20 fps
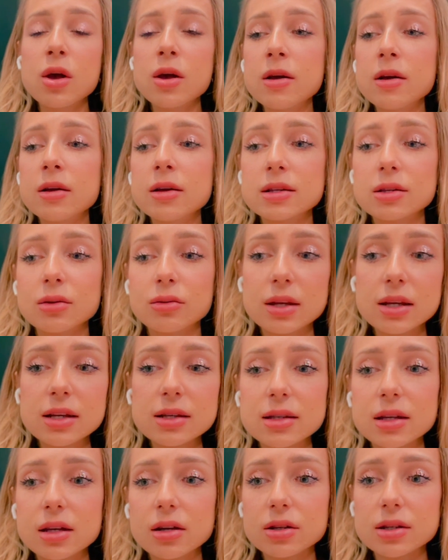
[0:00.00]
So
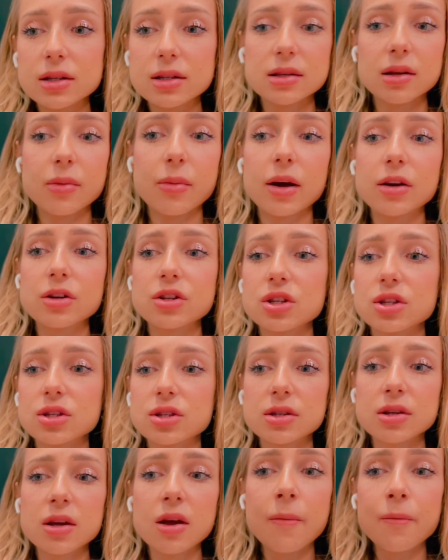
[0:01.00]
this series is about
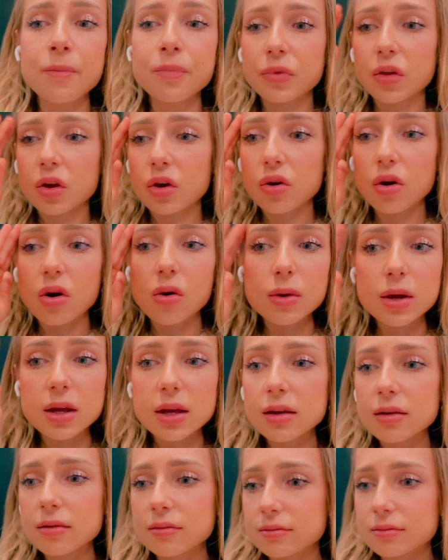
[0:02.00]
just
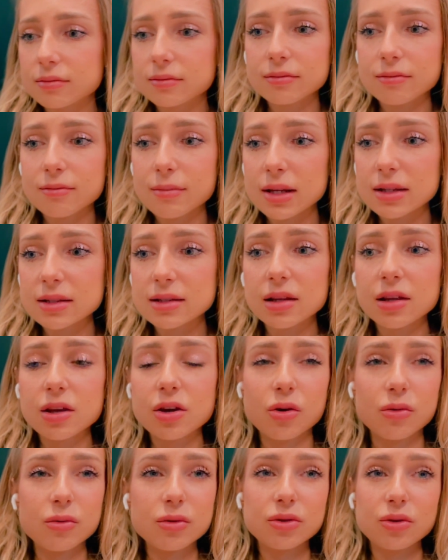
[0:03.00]
growing mentally,
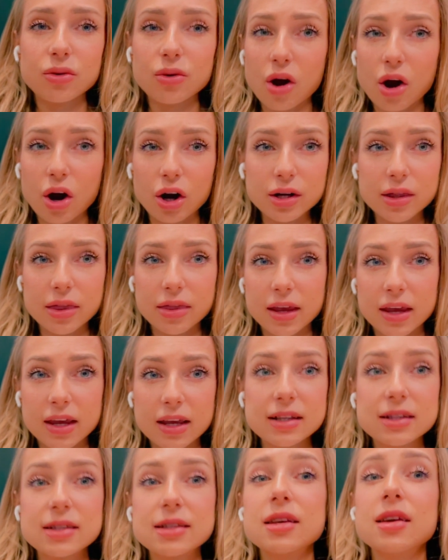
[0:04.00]
going through hard
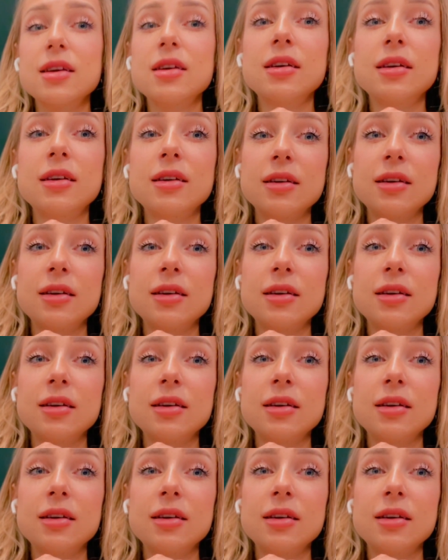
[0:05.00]
things,